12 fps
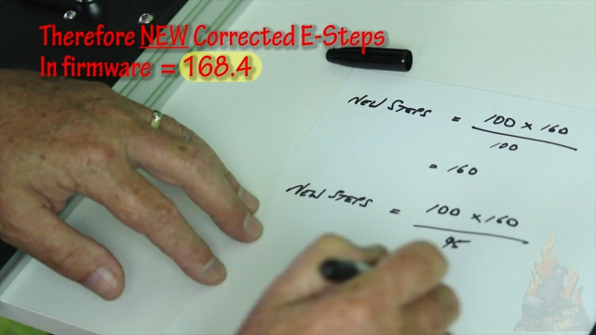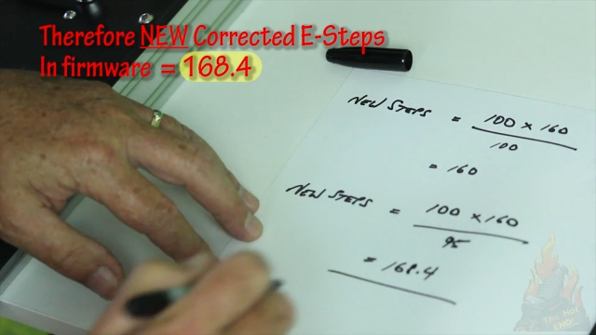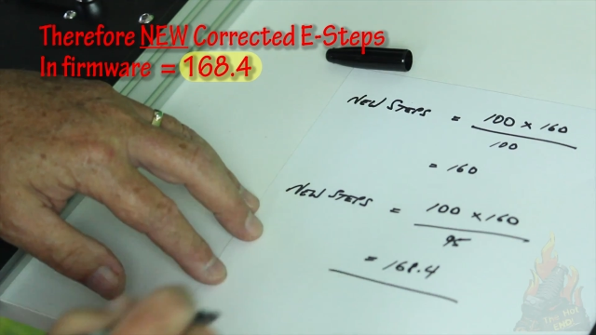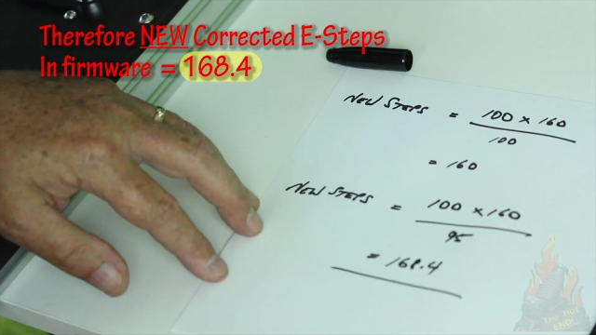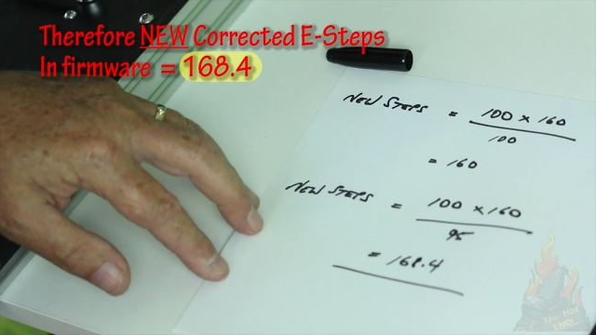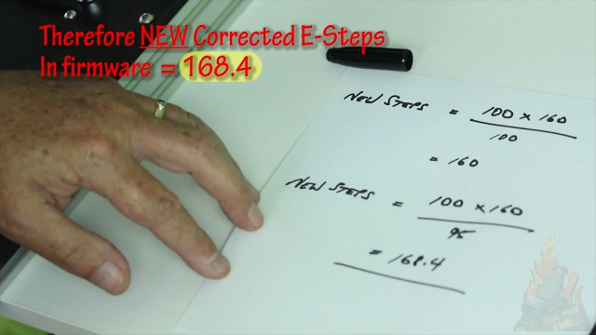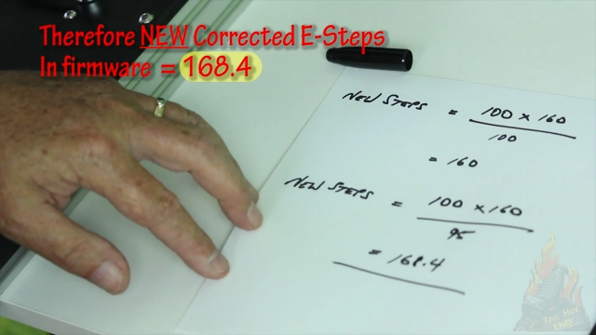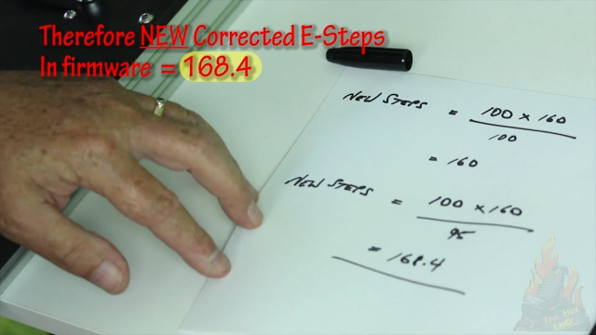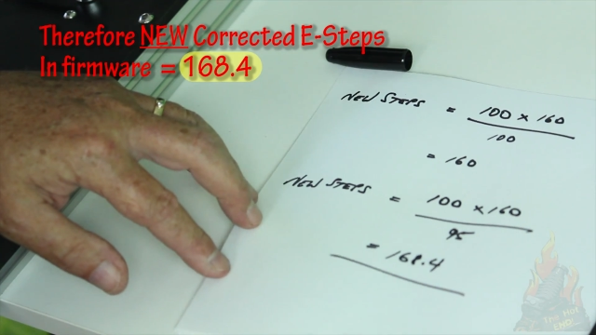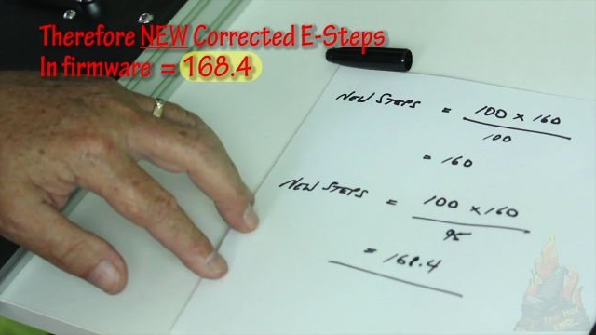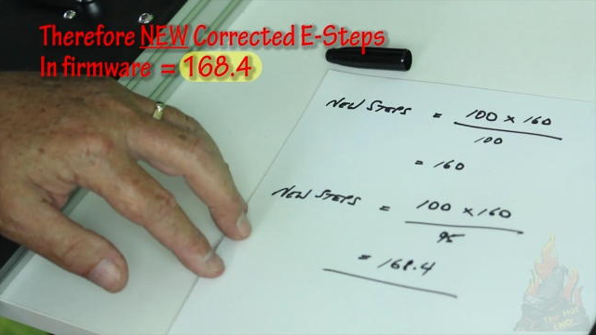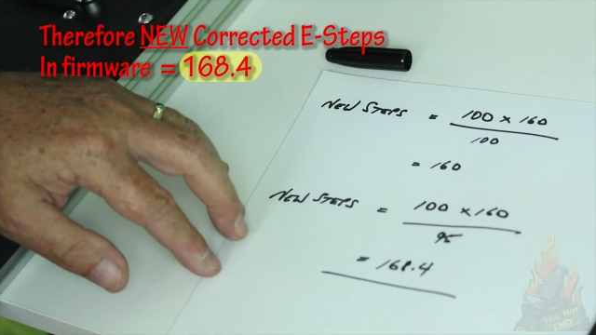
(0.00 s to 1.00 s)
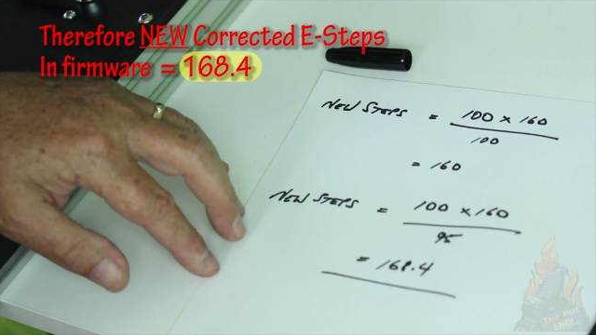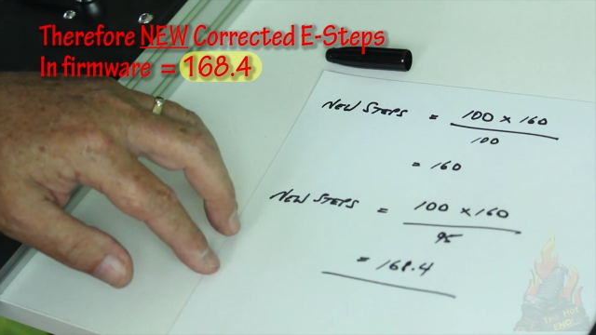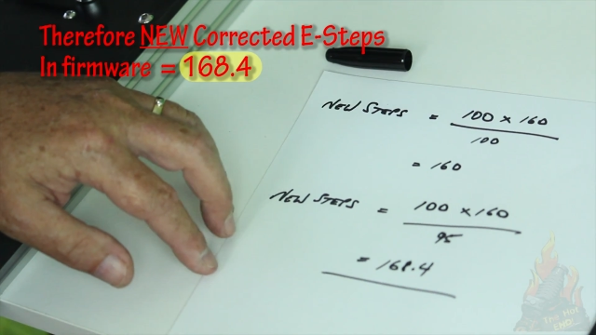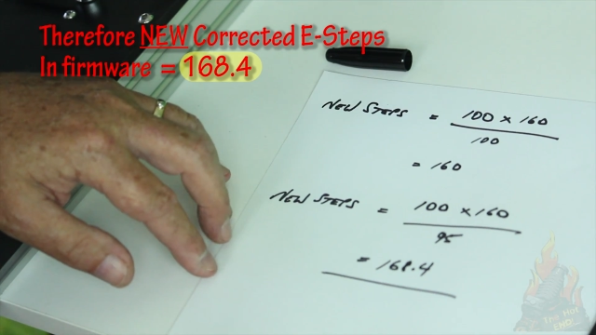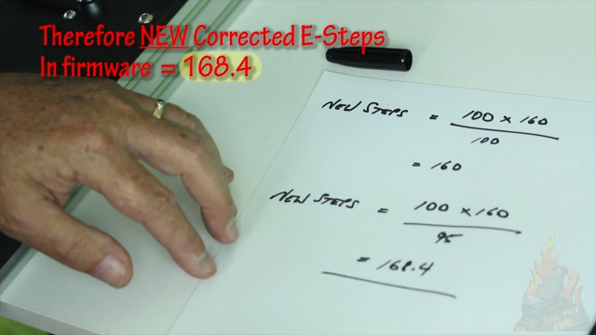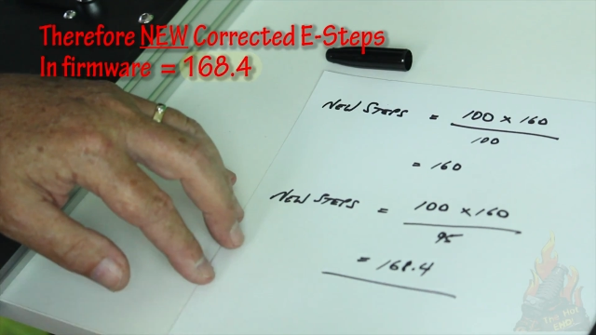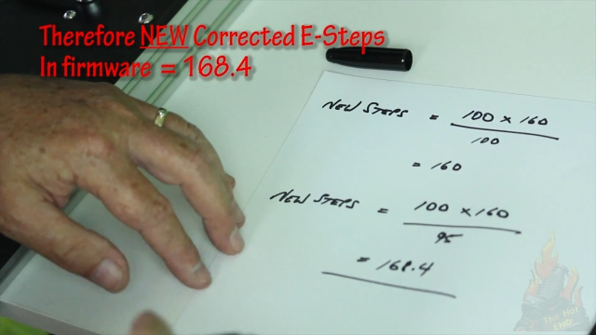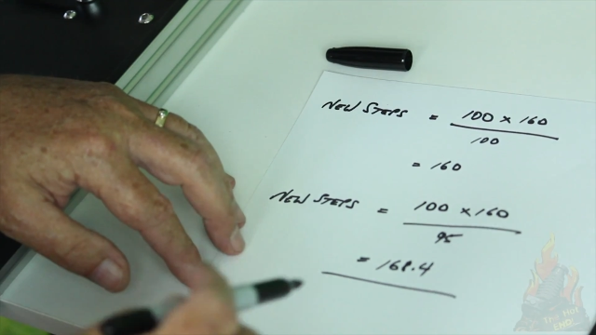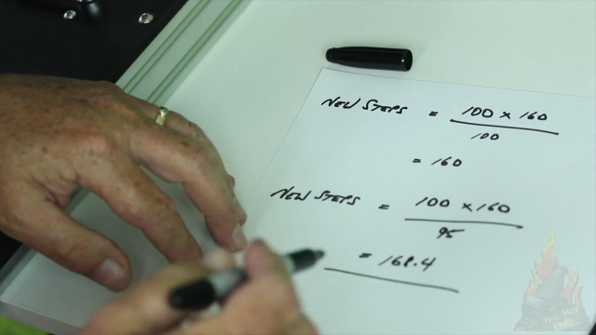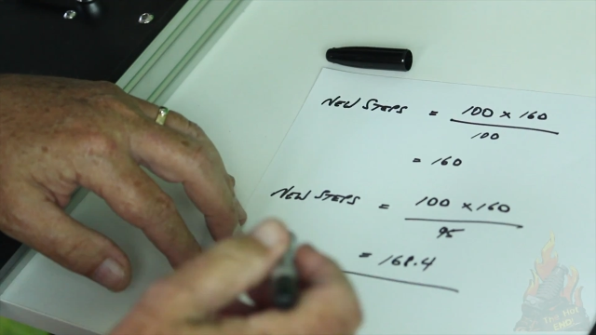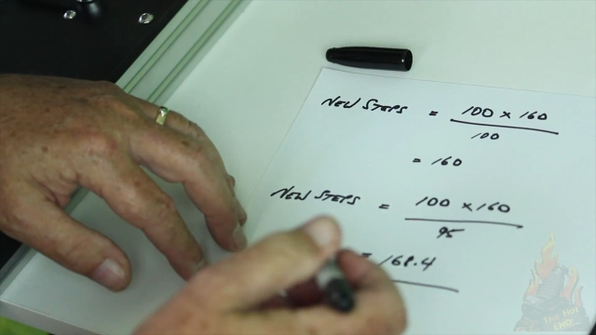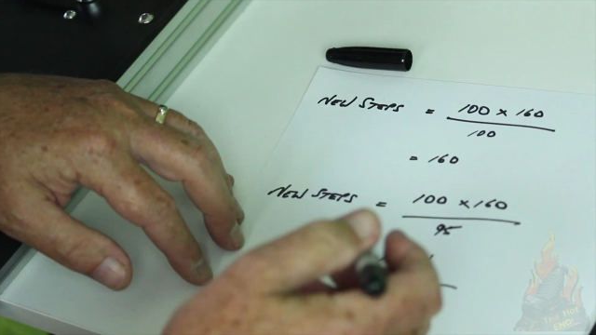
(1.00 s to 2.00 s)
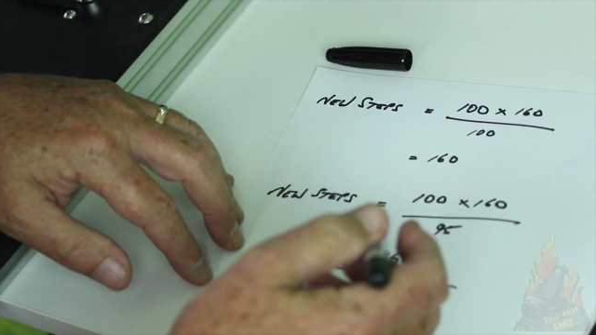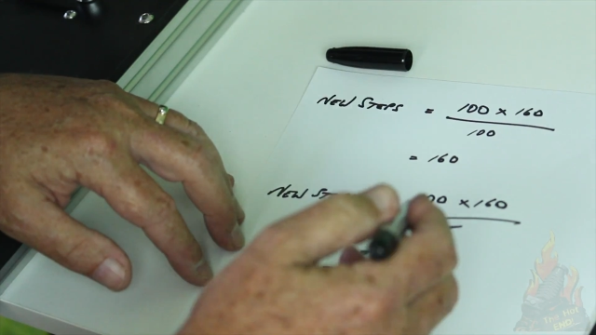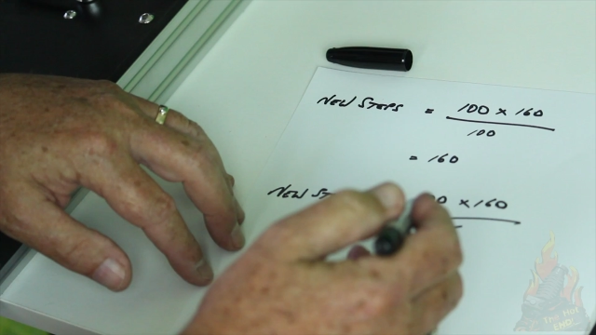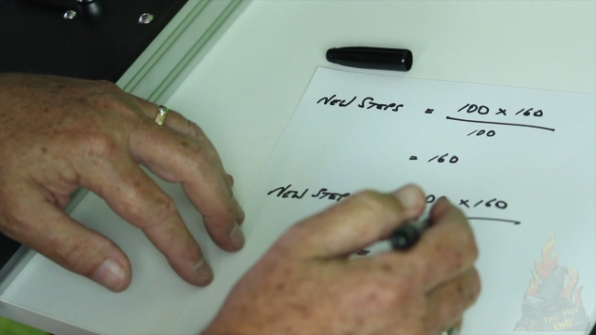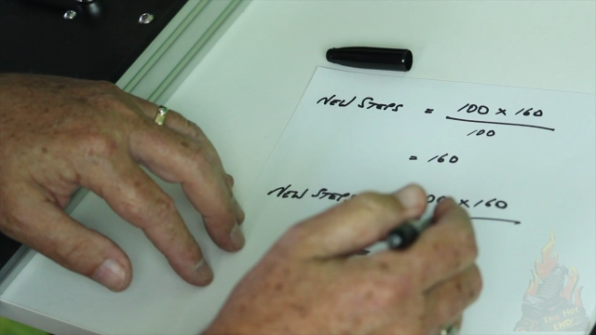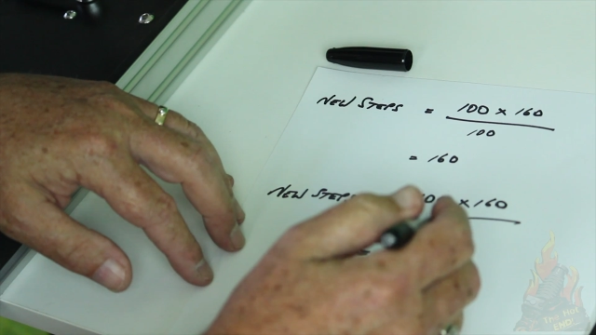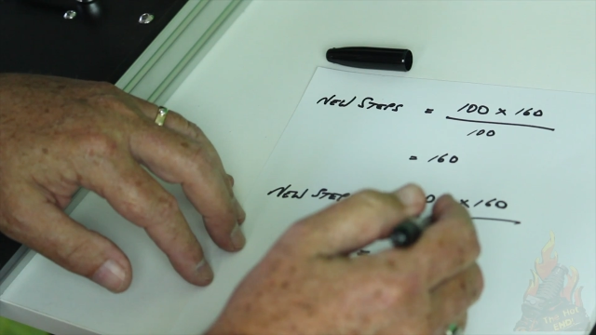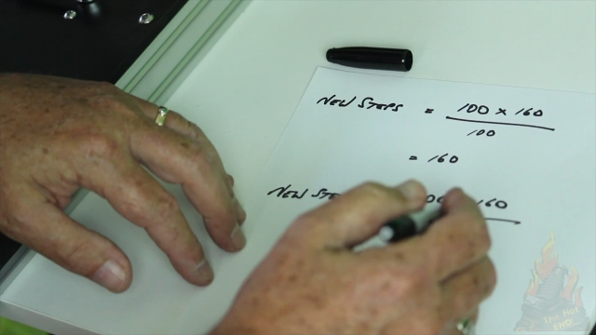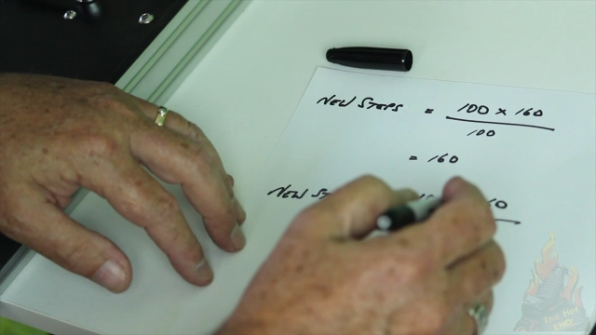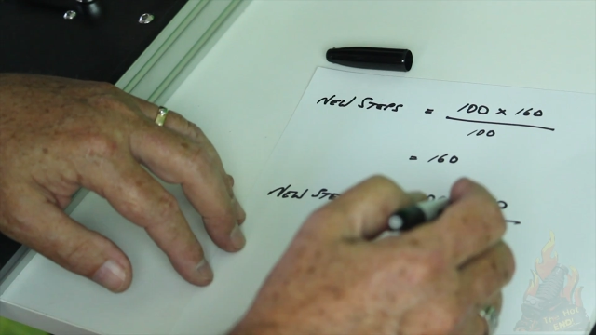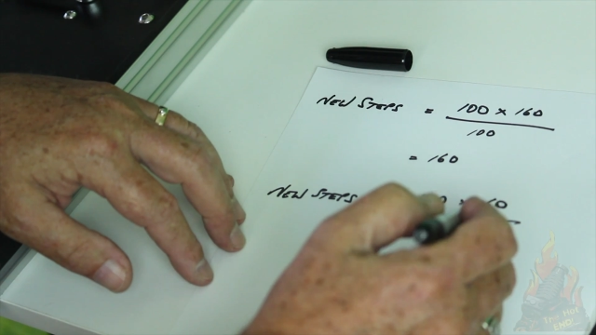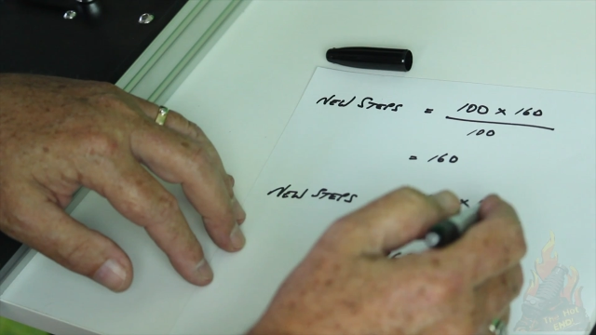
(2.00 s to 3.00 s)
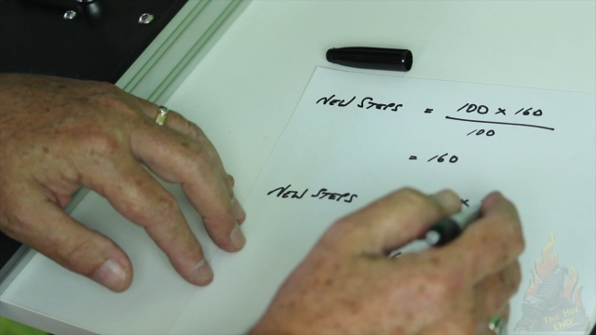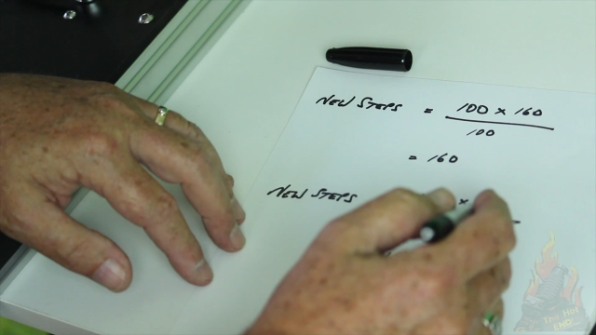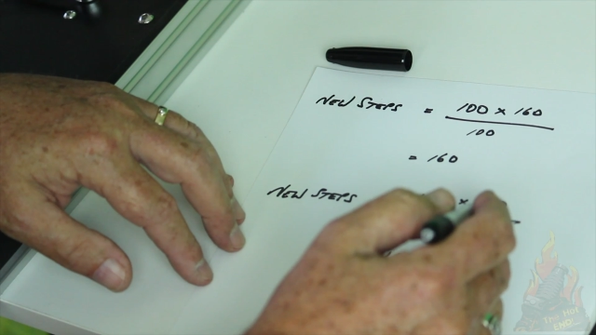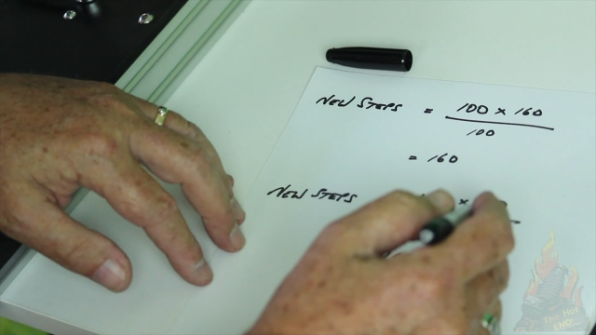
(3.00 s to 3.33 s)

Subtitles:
[unreadable: no face in view]